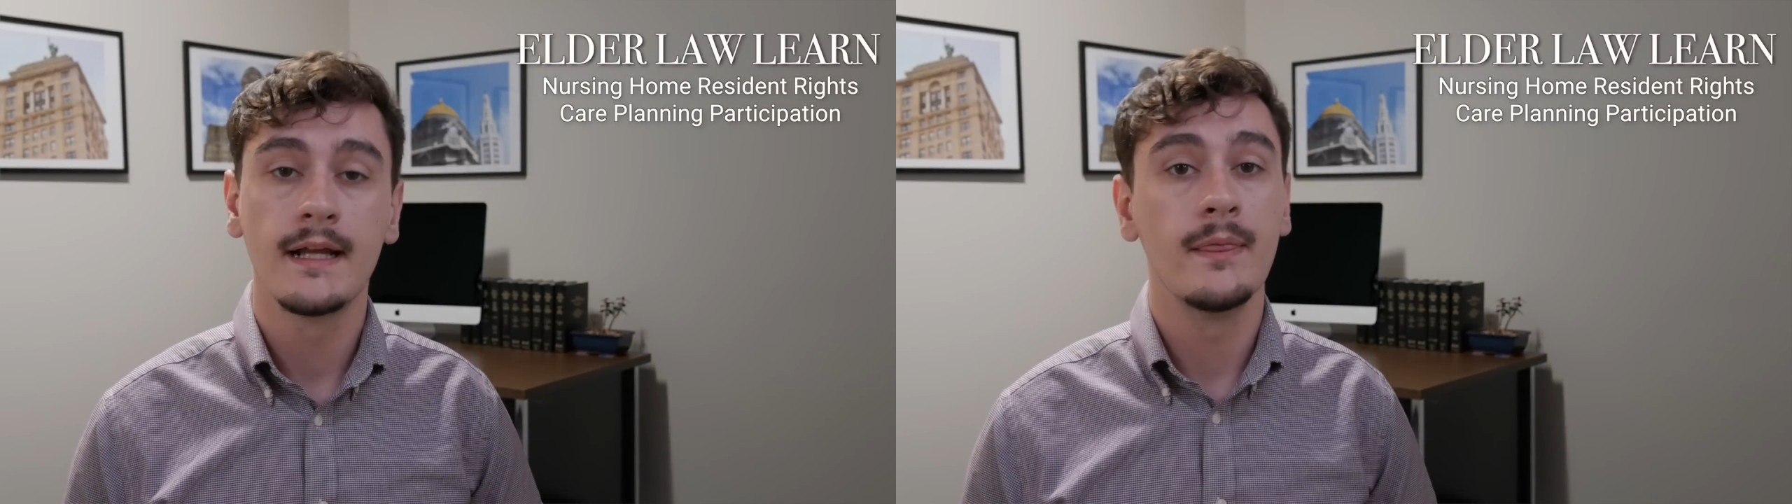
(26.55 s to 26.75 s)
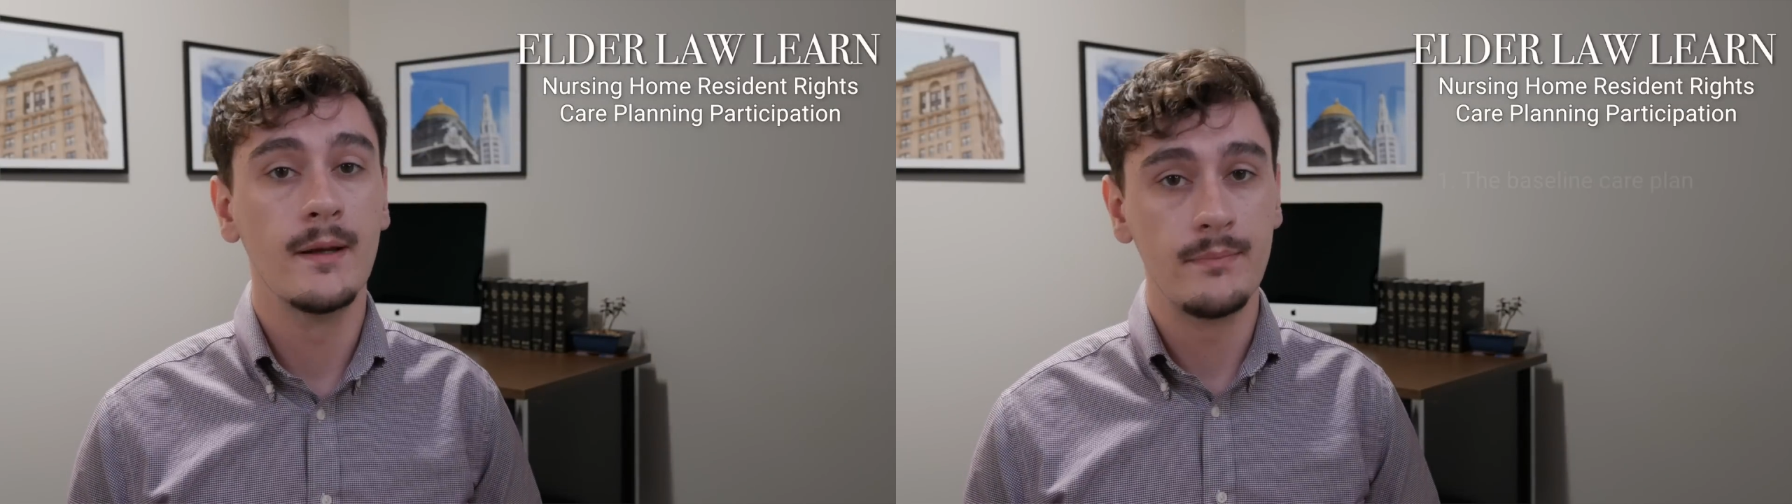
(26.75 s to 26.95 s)

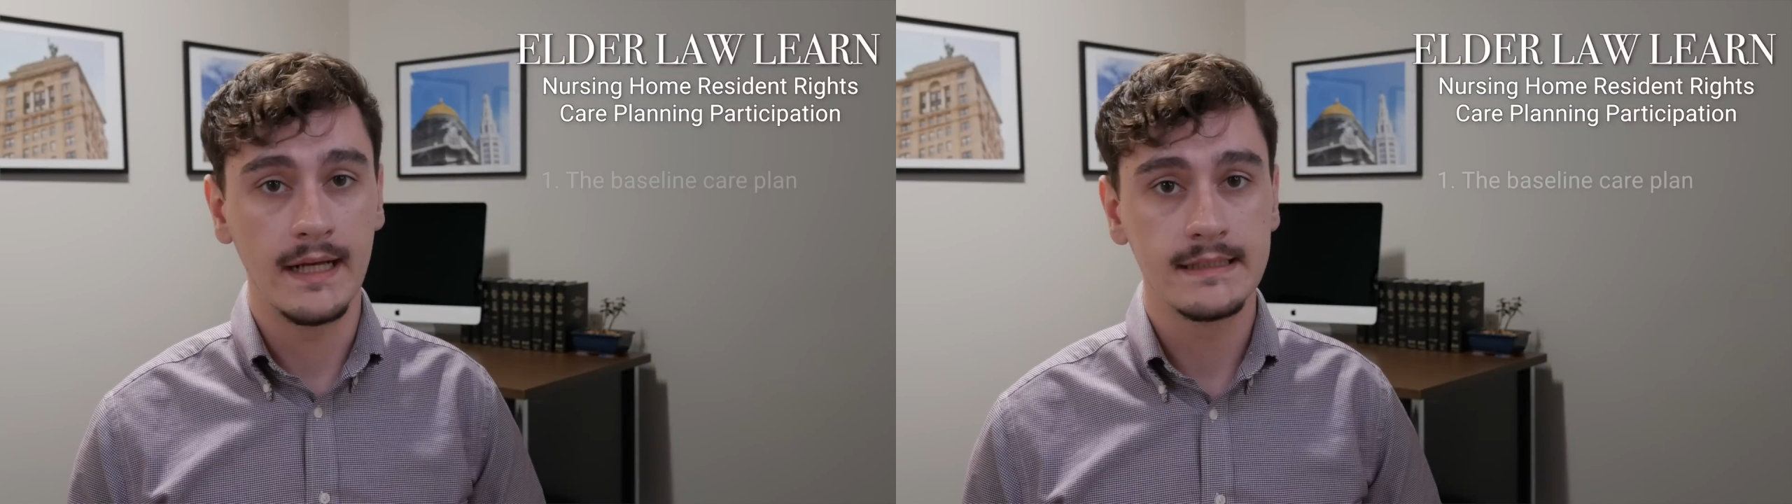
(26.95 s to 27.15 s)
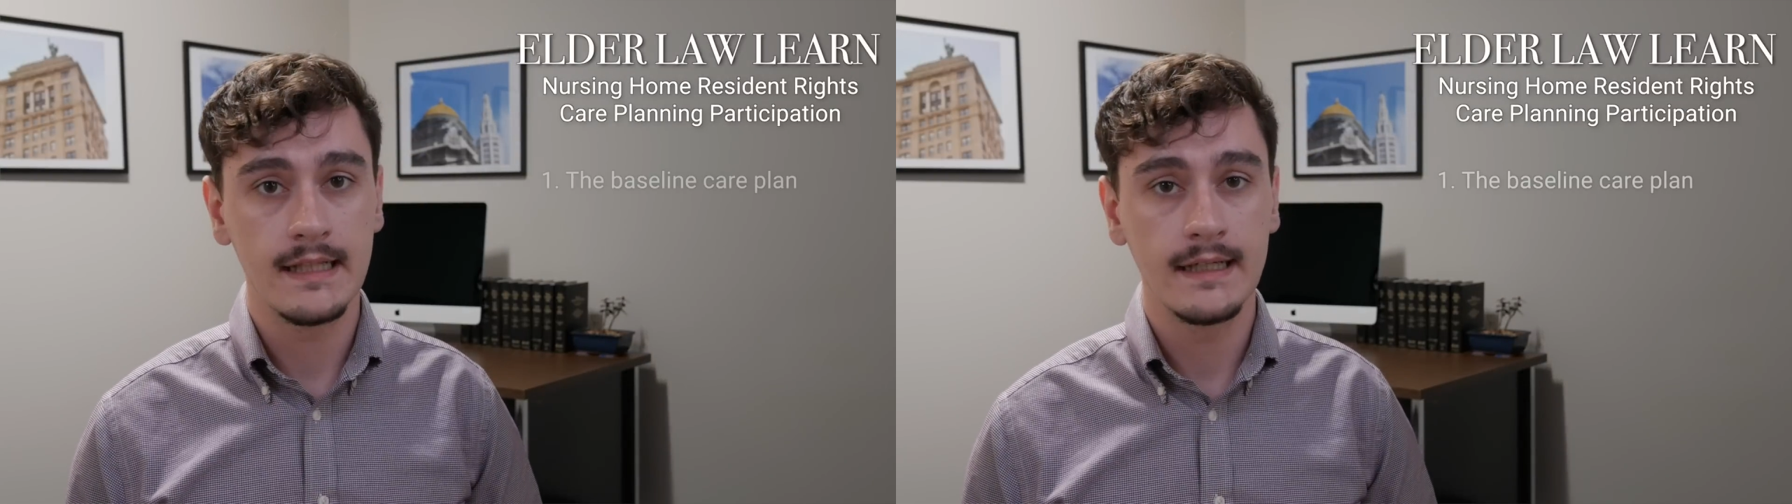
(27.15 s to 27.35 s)
the
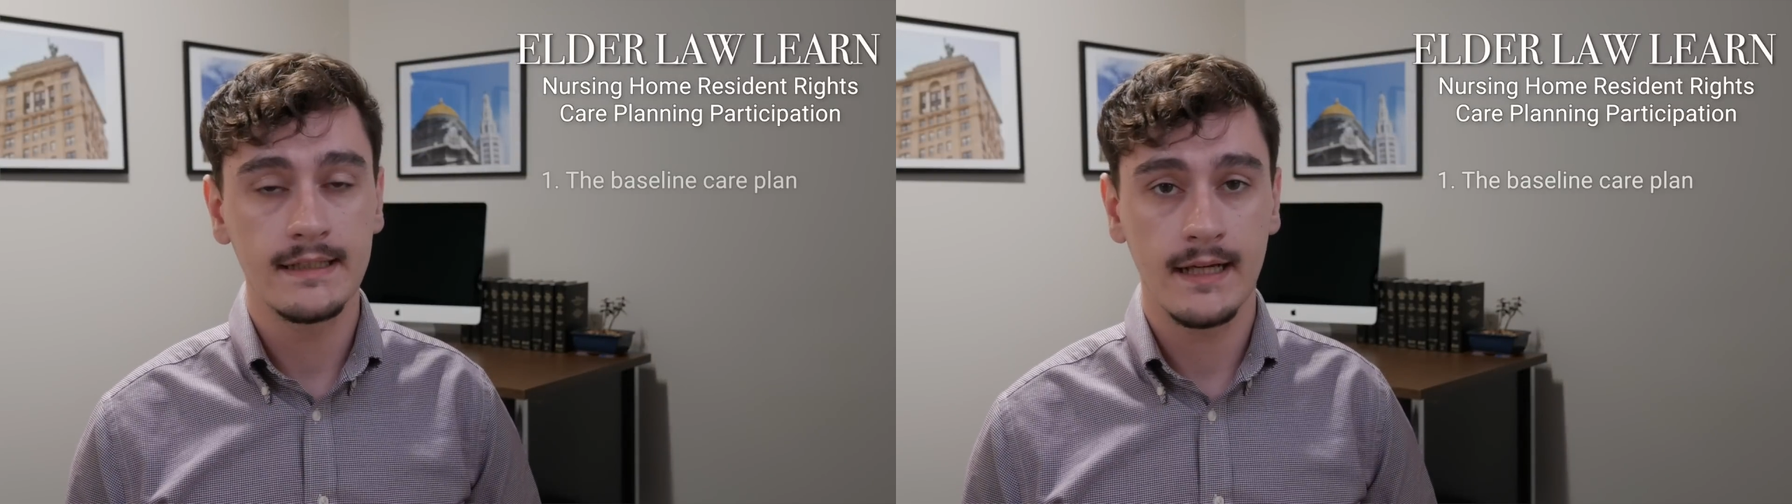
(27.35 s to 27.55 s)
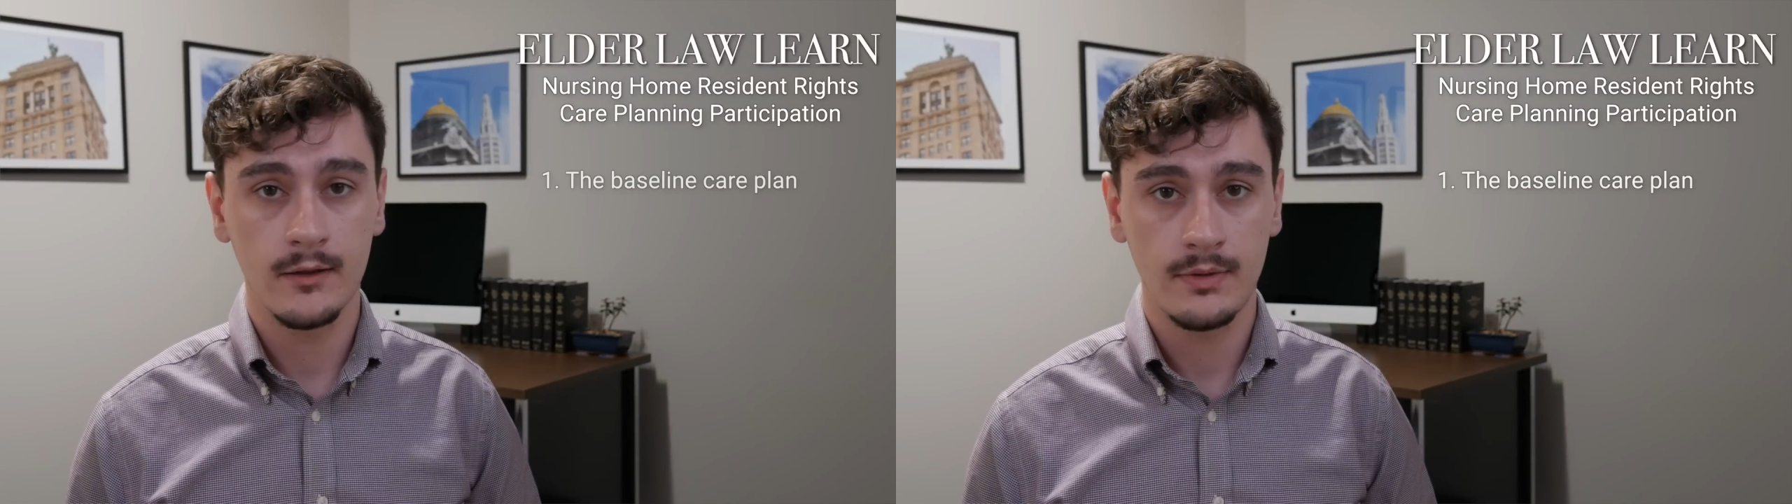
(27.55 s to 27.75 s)
baseline
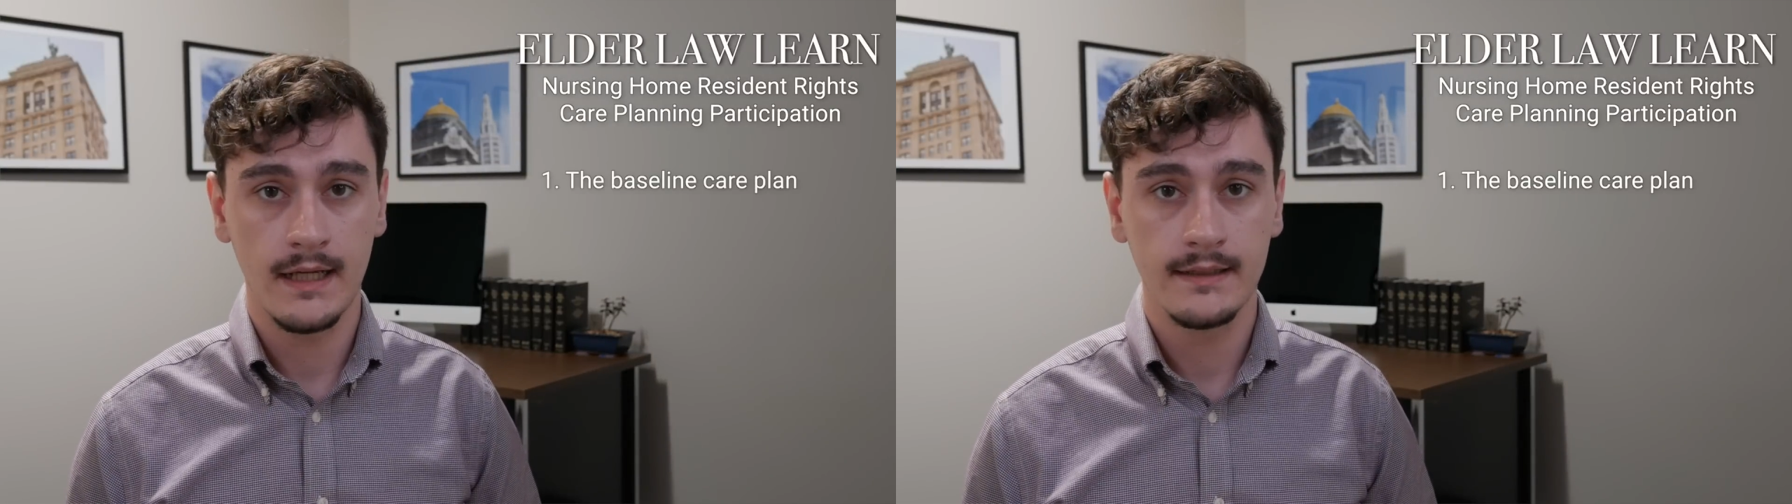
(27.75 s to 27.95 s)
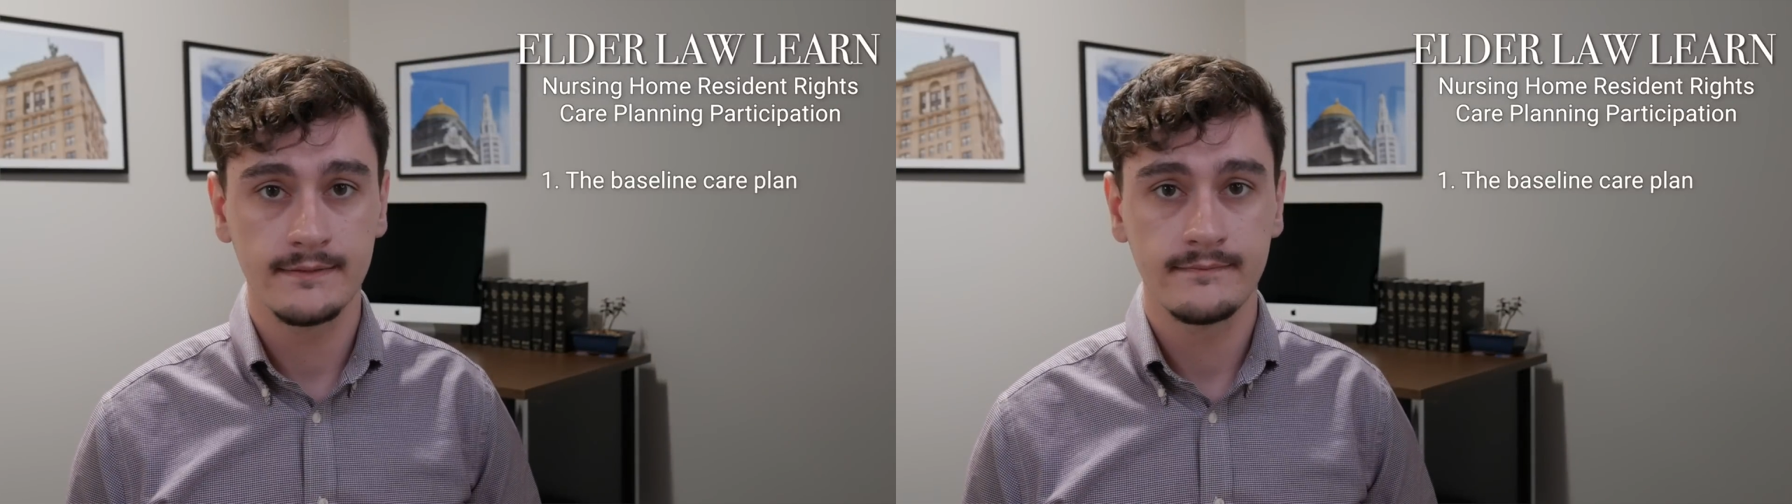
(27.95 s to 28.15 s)
care
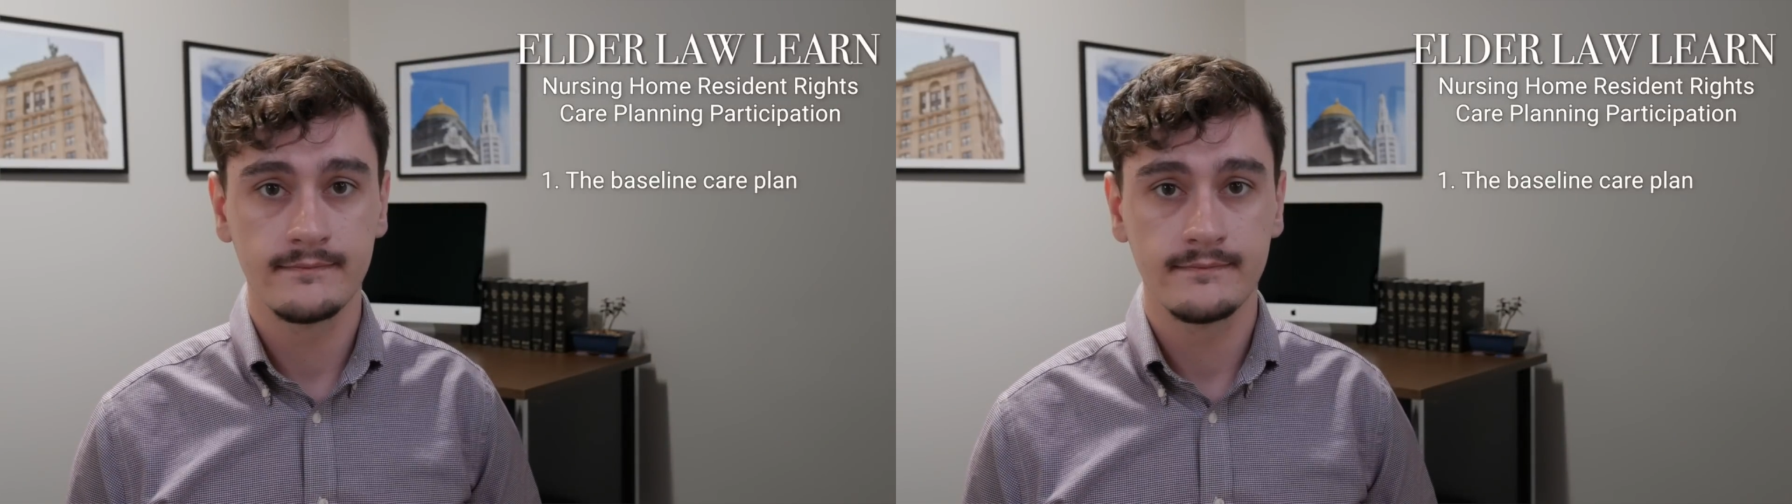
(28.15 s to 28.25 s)
plan